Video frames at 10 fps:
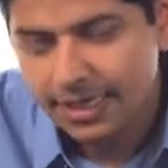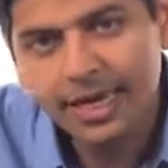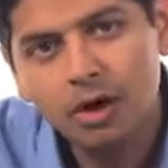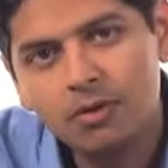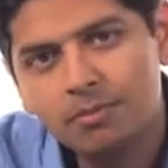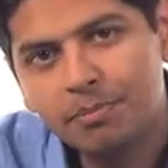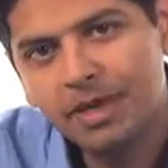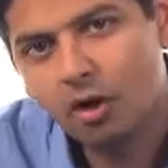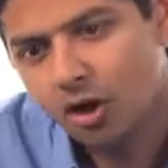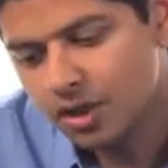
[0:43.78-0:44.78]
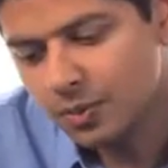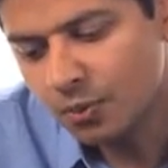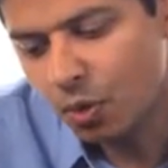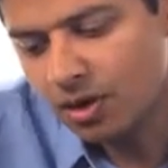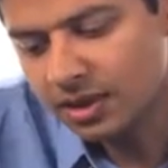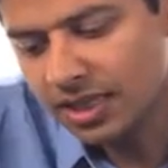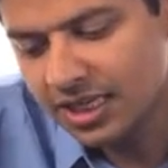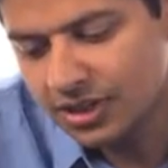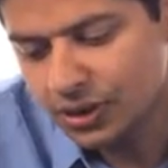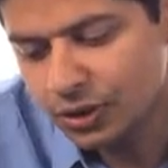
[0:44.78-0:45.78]
Now, because we want
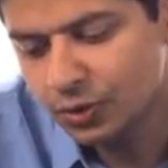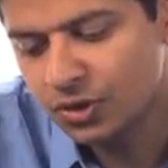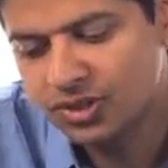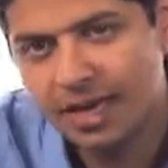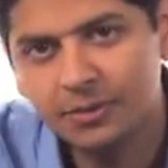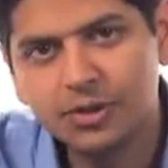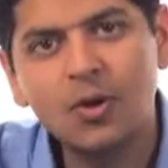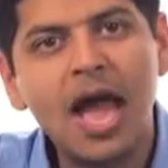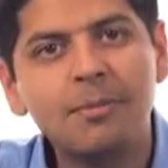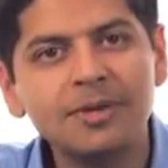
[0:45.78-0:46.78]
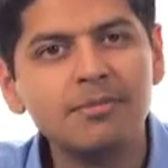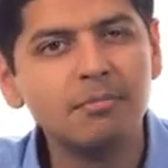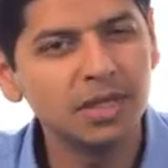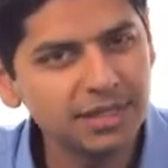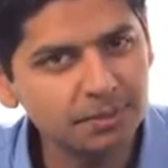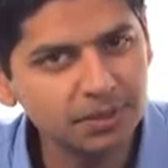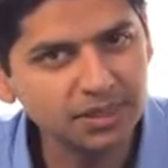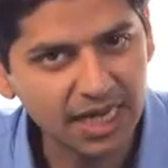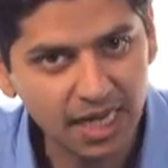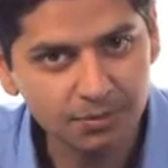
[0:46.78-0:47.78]
these two steps to happen multiple
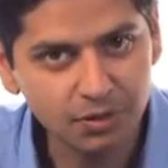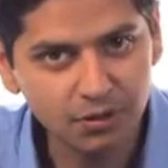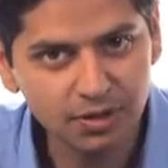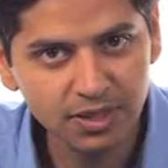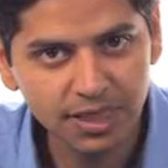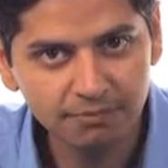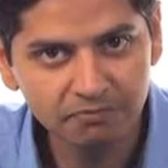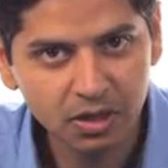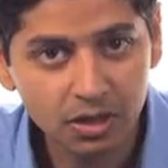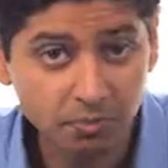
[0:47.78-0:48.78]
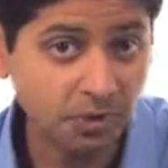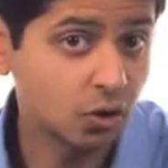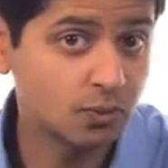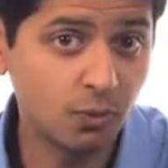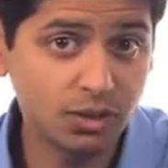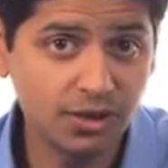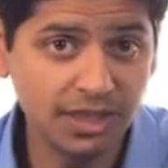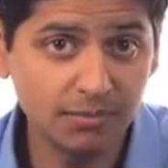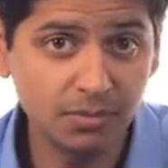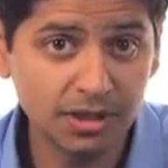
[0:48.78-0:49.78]
times during the day, because we want to
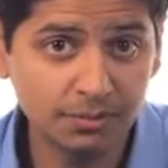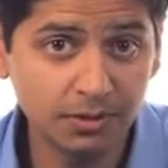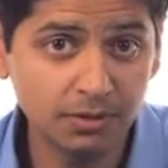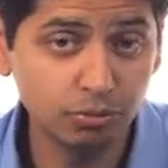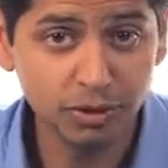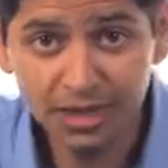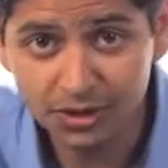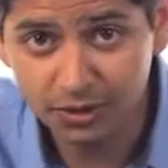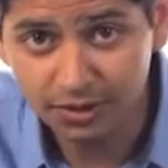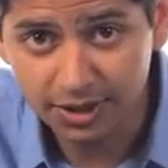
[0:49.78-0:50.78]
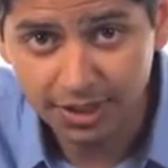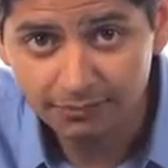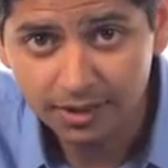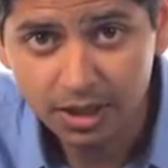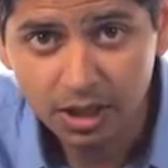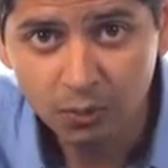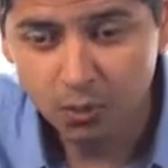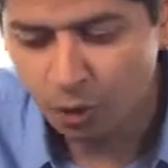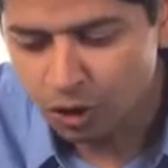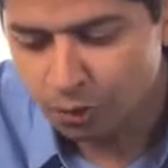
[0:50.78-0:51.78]
take multiple breaks during the day,
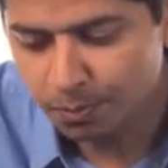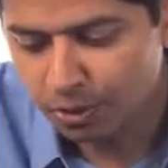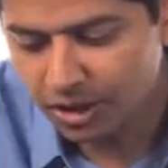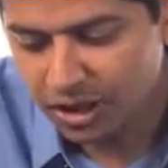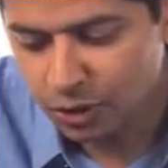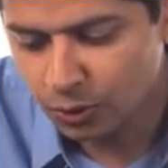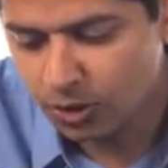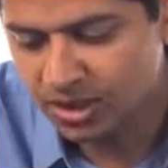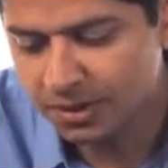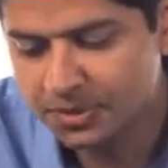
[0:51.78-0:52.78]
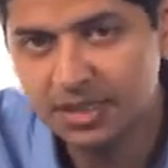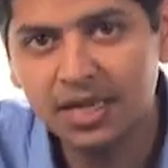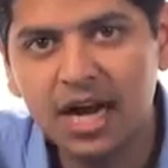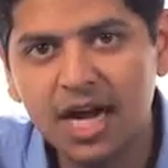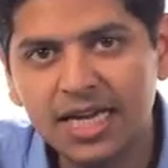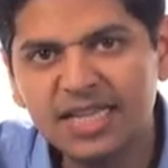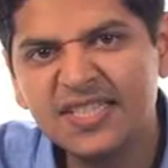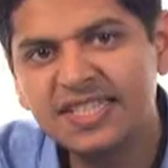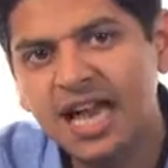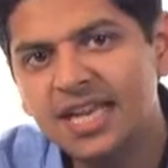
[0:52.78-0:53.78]
we want to put these two steps
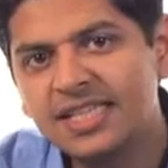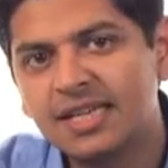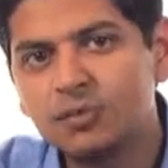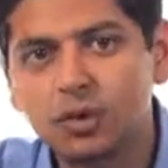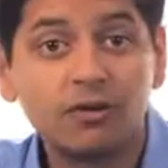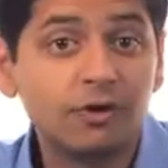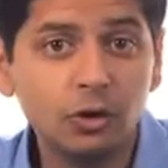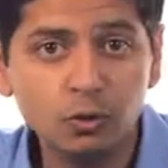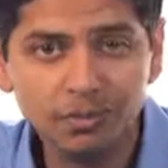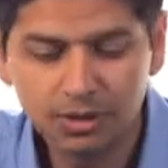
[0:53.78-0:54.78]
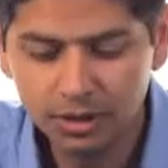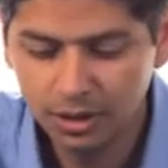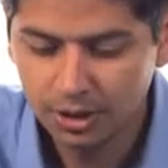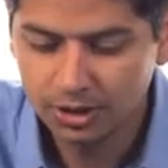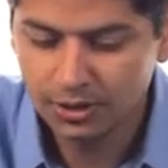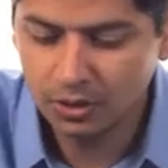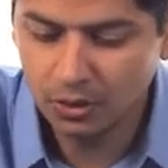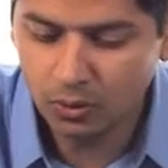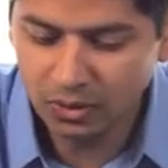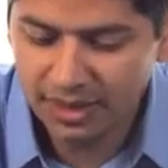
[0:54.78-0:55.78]
inside some sort of a loop.
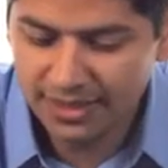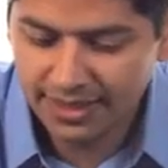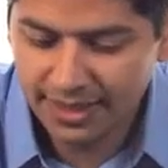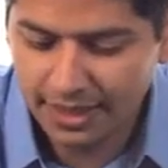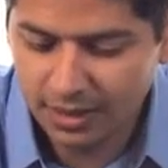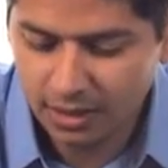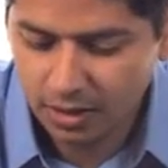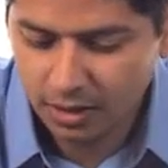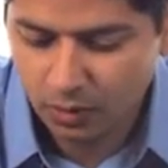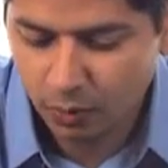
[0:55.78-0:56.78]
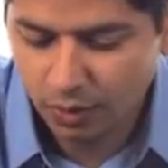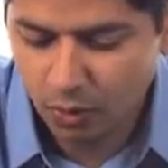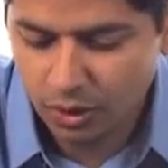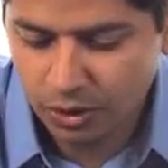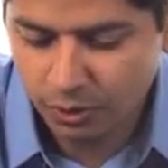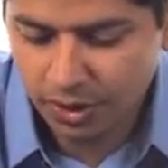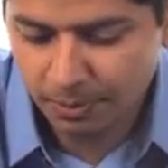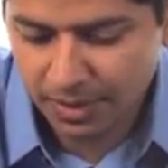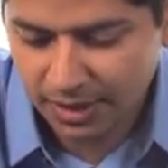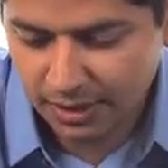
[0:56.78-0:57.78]
So let's say we want to
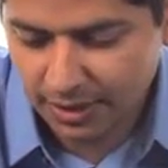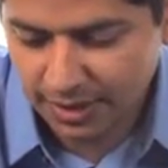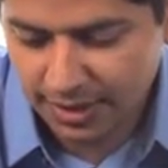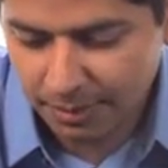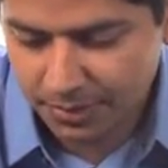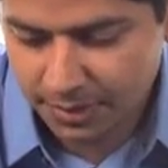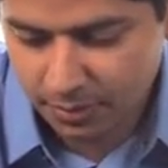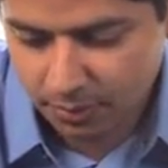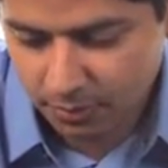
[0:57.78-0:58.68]
repeat these steps